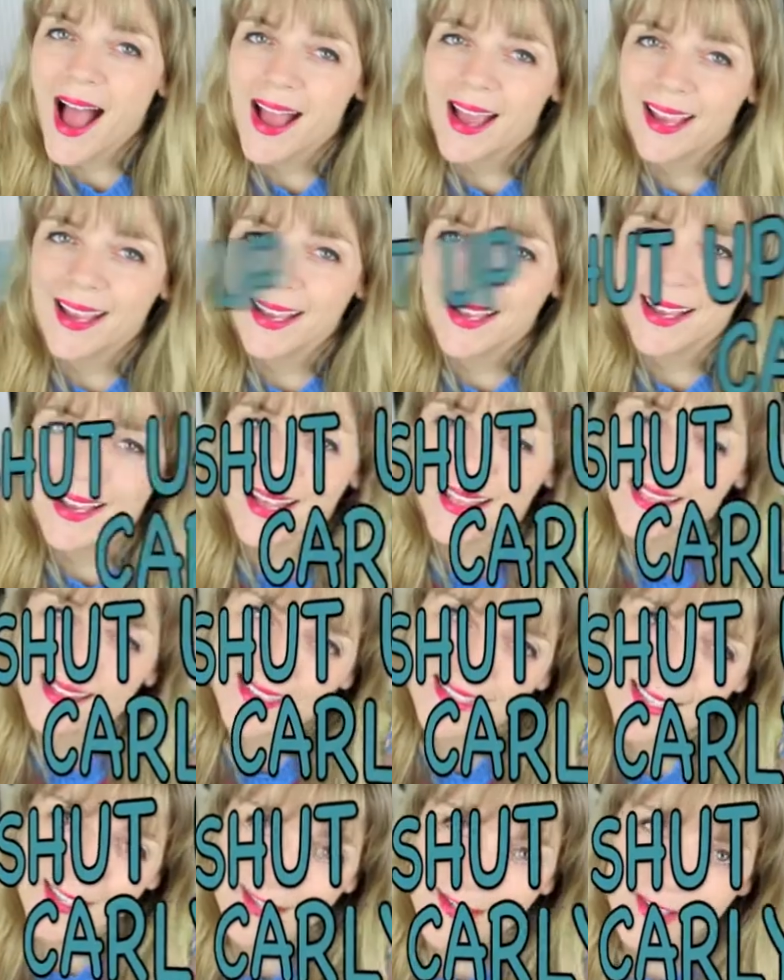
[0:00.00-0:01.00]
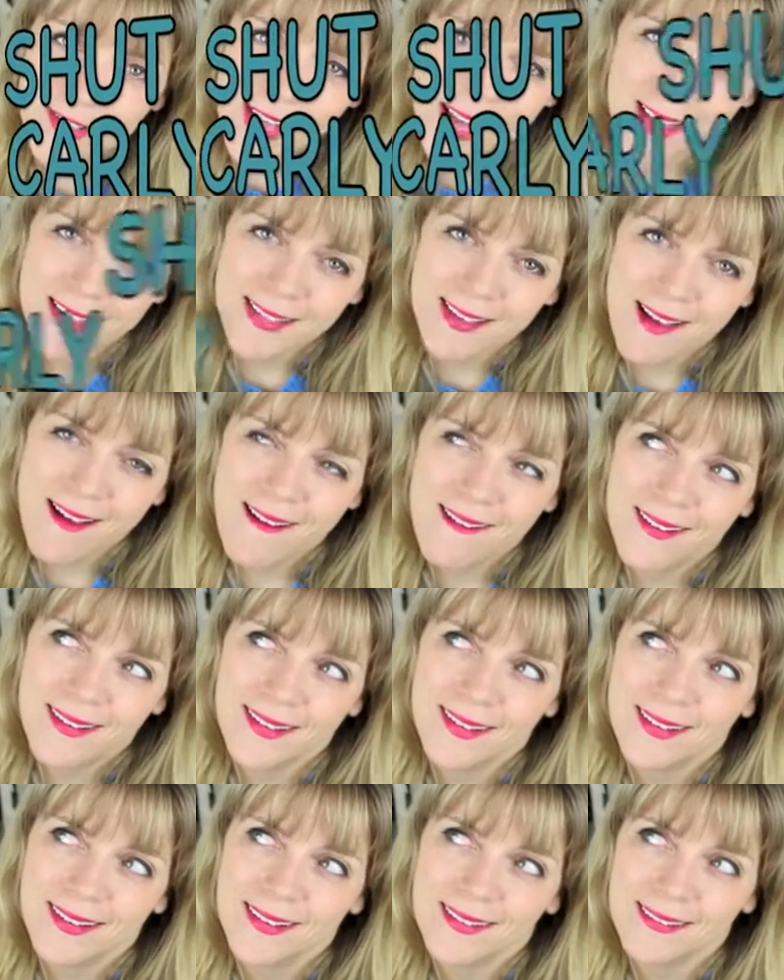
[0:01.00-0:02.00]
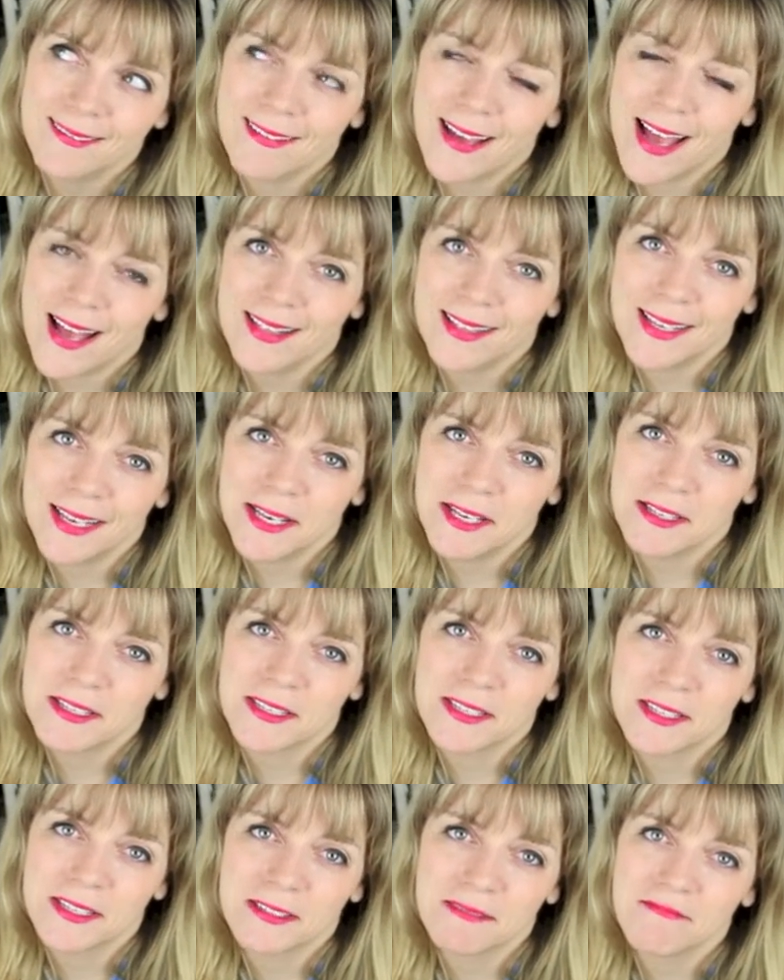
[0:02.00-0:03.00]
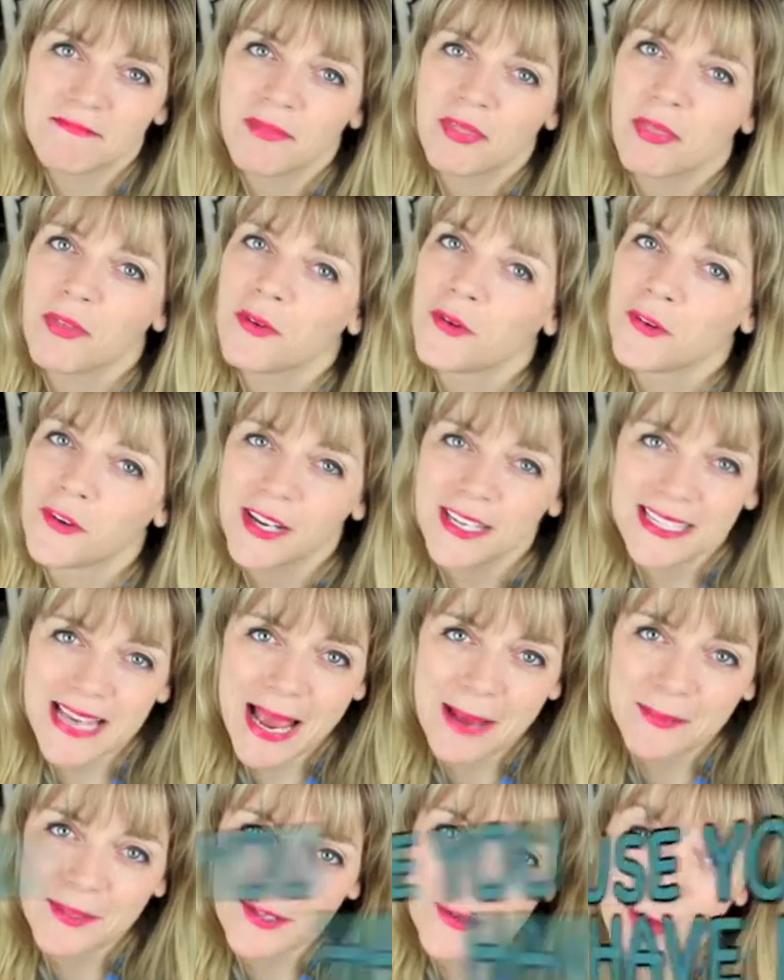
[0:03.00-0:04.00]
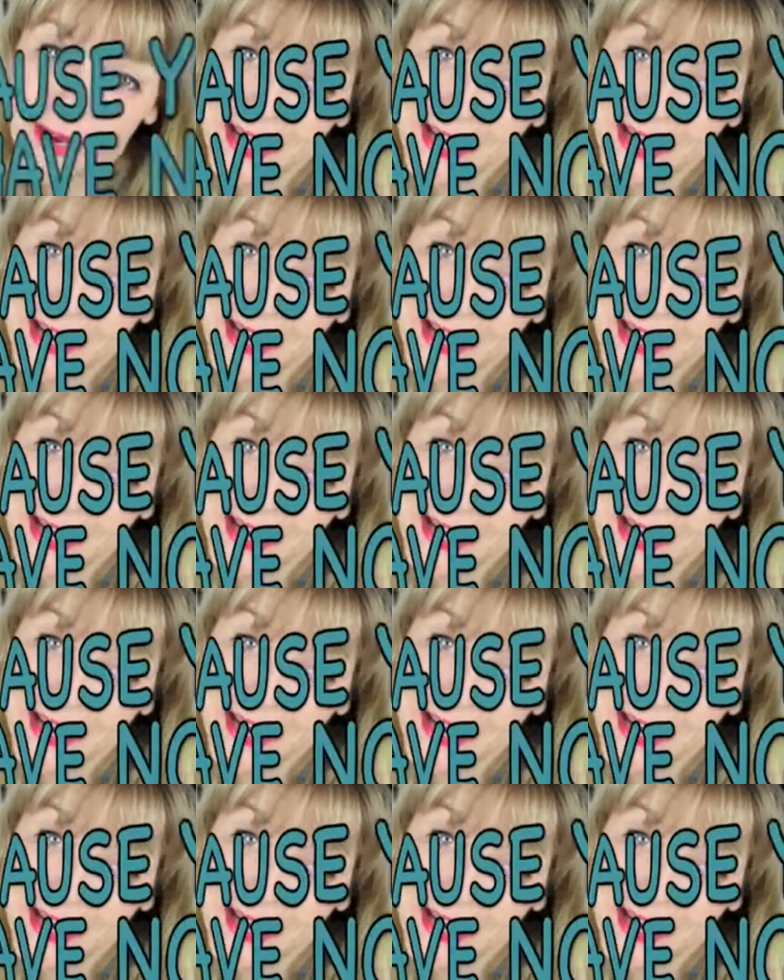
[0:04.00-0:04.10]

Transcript: I listen to that song at least three times a